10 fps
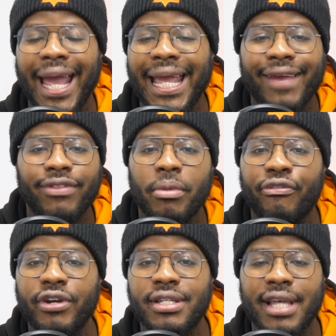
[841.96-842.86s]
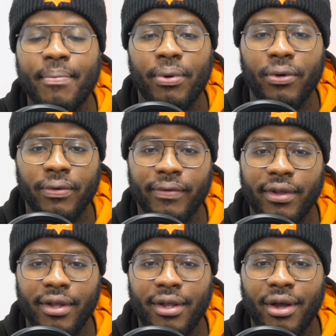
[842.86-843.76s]
and give them a free sample
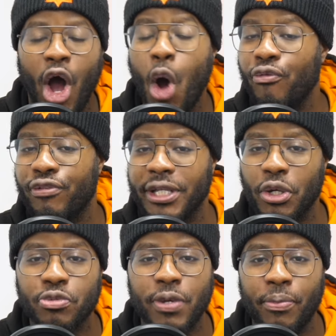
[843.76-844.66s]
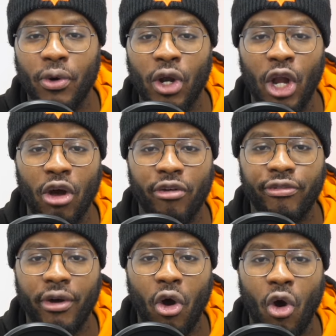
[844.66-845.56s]
hopefully those people love
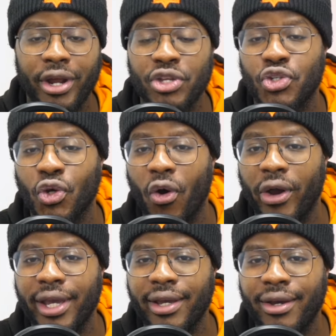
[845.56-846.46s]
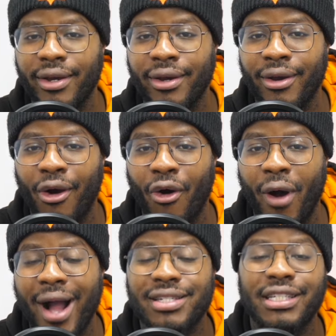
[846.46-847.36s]
or enjoy
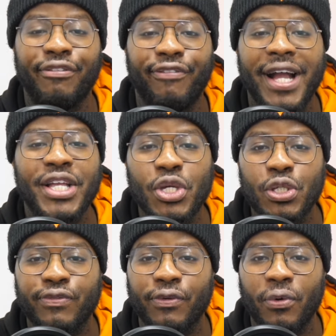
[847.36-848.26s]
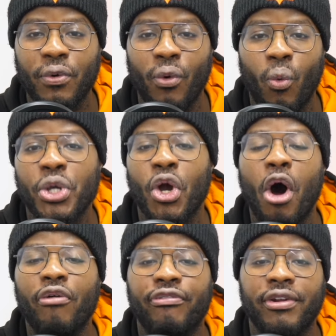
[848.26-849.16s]
or actually find useful what you're
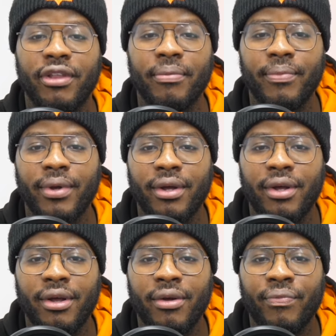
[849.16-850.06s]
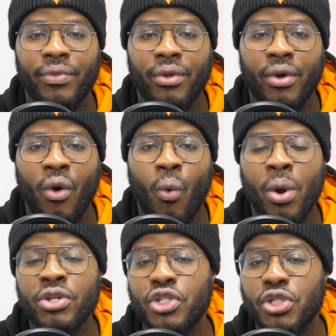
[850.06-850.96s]
offering them.
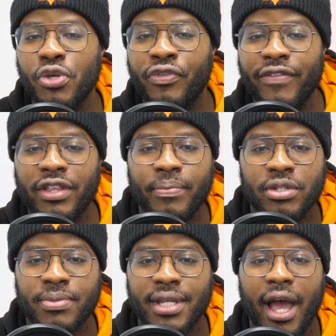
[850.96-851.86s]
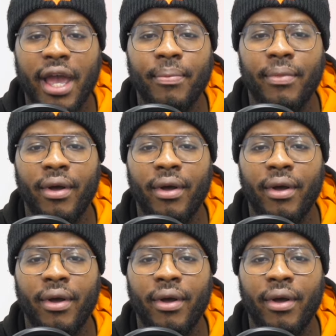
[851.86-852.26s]
Once you've given them some time,